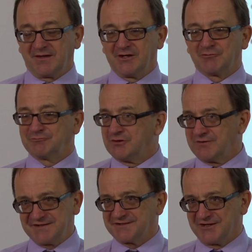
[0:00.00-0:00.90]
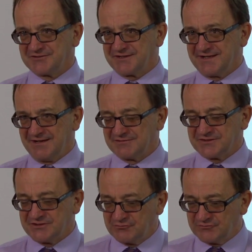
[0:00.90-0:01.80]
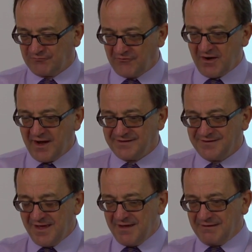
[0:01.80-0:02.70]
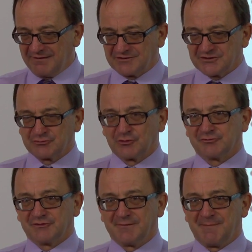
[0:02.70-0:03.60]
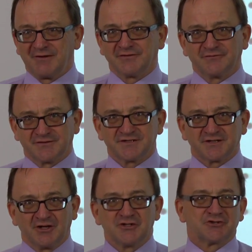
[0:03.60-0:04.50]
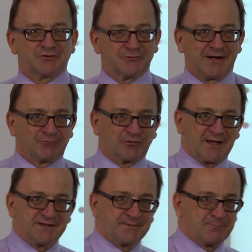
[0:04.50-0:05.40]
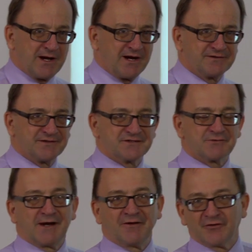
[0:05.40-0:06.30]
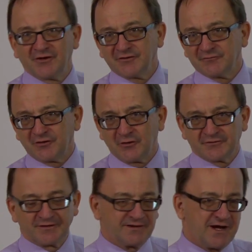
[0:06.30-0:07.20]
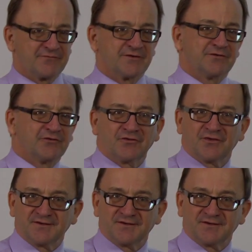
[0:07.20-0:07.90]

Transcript: you know, UNESCO's accounts, you find an extraordinary amount of disclosure around related parties, around those involved in governance,